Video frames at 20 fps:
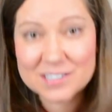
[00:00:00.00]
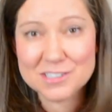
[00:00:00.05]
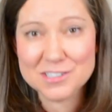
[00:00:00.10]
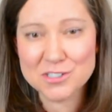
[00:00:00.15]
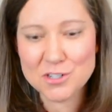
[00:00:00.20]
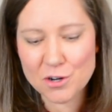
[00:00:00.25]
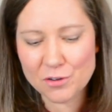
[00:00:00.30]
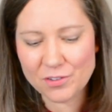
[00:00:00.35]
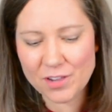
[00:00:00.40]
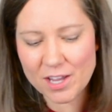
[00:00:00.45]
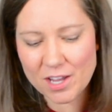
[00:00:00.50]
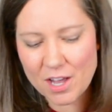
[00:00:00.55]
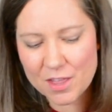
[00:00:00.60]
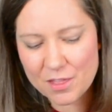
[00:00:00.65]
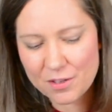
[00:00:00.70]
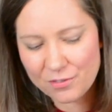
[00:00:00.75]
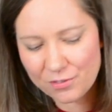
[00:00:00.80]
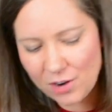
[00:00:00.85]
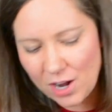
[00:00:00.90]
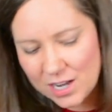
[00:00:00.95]
a snowflake on
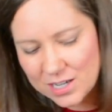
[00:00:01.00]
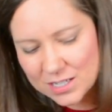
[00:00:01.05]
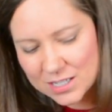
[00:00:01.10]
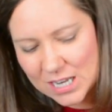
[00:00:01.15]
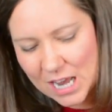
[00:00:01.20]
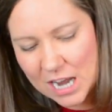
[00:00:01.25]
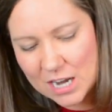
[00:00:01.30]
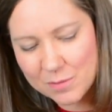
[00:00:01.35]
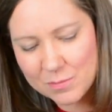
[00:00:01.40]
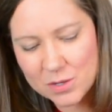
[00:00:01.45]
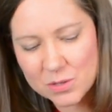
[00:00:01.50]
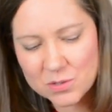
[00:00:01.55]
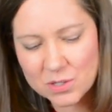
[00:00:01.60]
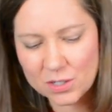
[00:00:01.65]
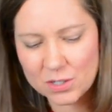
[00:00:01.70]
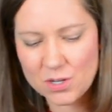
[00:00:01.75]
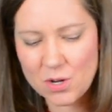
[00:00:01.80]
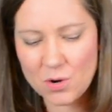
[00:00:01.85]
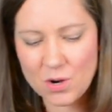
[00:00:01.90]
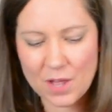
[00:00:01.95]
the front and a
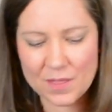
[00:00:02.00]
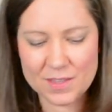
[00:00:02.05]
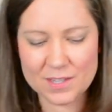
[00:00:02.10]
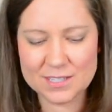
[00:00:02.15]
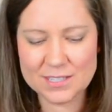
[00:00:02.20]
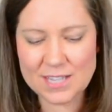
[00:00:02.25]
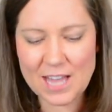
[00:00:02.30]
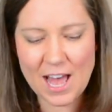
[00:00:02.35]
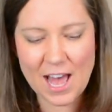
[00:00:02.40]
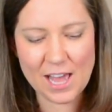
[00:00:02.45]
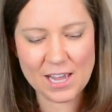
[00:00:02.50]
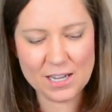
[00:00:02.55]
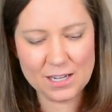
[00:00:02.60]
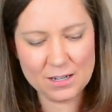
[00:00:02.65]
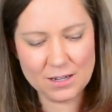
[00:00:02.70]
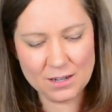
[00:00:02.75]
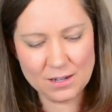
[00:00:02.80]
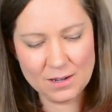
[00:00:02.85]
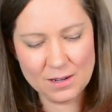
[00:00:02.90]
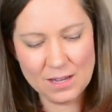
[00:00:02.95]
music note on the
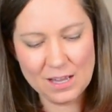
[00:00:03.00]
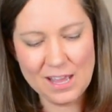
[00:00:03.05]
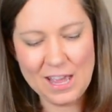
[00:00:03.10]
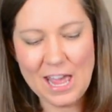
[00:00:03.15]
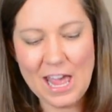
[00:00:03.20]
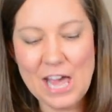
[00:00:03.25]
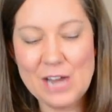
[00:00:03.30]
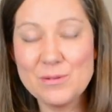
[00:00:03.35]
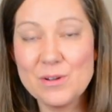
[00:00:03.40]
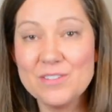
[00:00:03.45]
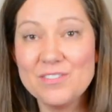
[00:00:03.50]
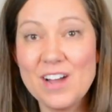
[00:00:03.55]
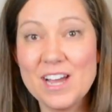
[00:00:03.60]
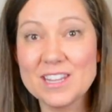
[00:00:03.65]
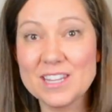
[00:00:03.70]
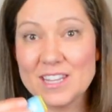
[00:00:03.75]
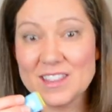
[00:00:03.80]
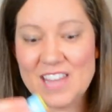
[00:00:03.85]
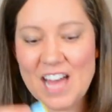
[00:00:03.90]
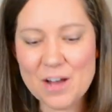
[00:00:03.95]
side, and we
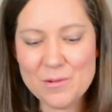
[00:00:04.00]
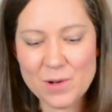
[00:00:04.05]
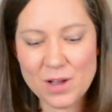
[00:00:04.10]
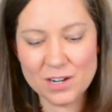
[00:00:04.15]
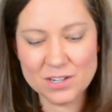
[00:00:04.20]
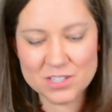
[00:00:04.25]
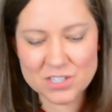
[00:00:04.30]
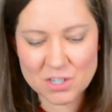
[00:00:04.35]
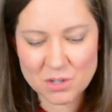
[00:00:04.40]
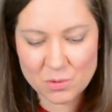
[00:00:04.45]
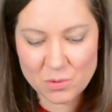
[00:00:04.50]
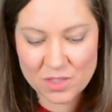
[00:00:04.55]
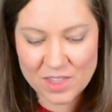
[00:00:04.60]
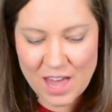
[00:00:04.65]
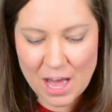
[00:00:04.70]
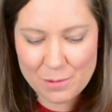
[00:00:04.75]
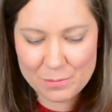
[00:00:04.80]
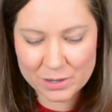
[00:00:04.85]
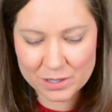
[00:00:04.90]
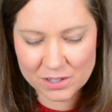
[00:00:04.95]
find that that one, so
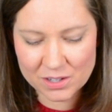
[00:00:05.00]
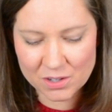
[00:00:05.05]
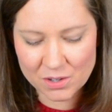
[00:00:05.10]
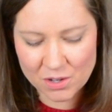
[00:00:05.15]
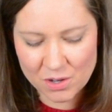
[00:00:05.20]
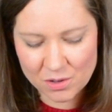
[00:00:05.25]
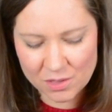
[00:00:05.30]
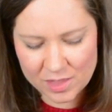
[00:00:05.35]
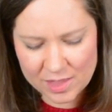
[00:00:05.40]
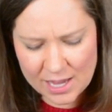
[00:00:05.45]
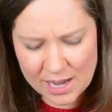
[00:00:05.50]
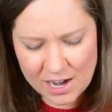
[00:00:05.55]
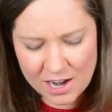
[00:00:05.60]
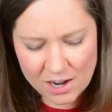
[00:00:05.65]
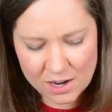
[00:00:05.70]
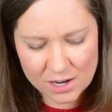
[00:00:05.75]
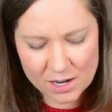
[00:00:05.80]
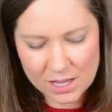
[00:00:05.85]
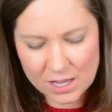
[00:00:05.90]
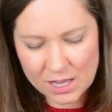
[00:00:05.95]
that one can go
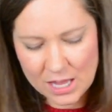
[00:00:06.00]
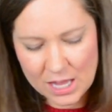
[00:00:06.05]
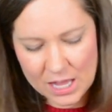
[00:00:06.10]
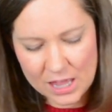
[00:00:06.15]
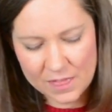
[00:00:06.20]
there.